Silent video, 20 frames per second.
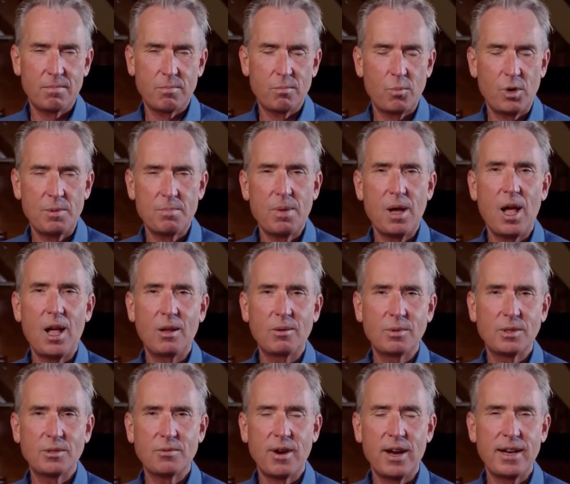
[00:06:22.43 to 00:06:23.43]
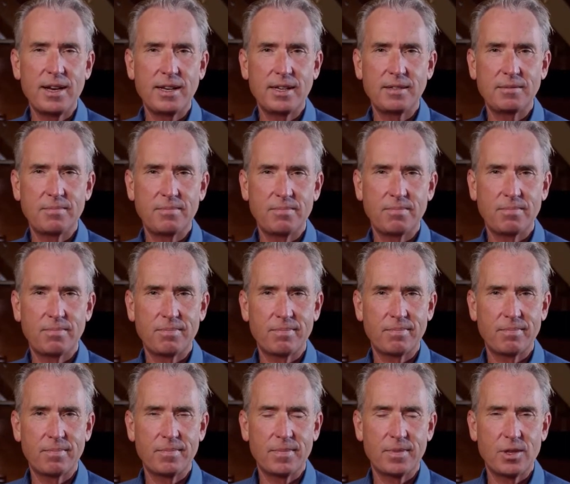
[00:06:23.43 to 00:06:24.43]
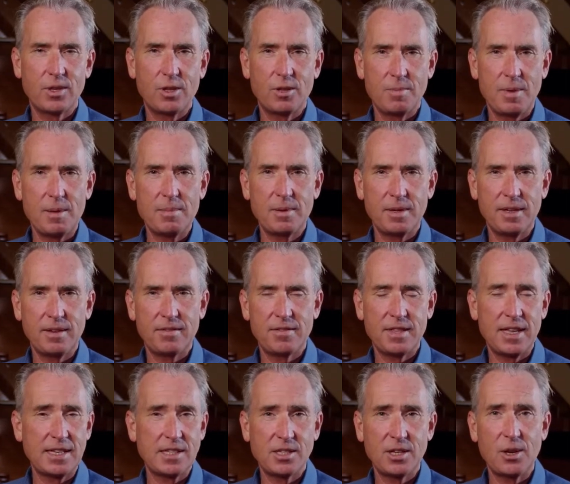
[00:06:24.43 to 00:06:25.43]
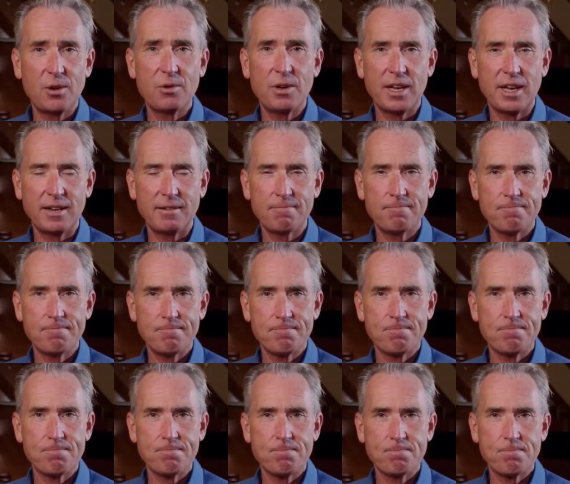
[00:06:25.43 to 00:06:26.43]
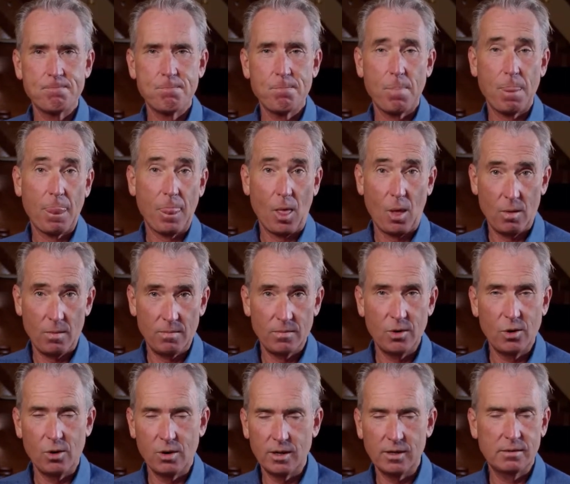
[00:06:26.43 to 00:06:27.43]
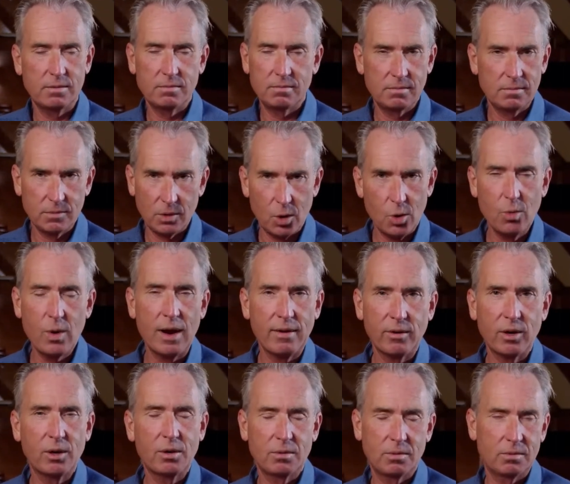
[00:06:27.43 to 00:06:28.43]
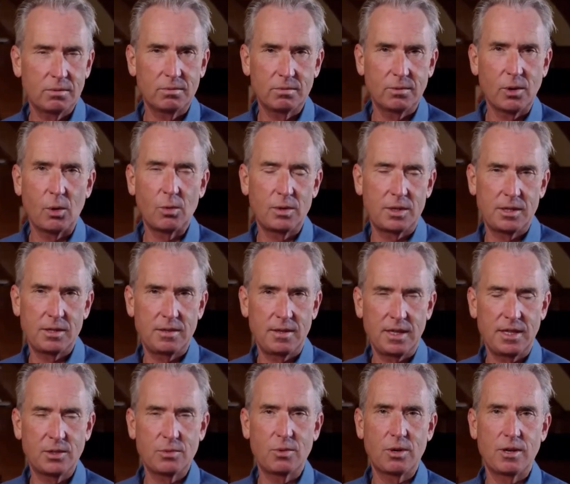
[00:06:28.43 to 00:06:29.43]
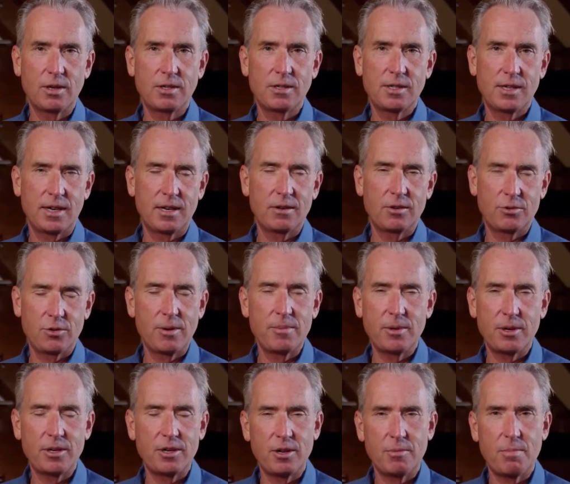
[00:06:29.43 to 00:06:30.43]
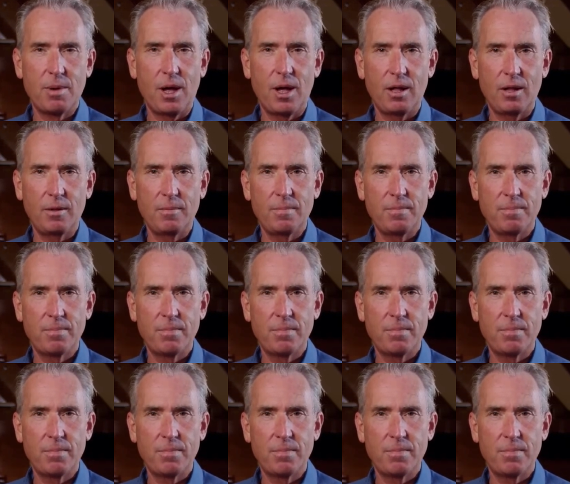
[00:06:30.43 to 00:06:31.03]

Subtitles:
When Paul was writing to the people of Thessalonica, or whoever wrote these words that are attributed to Paul,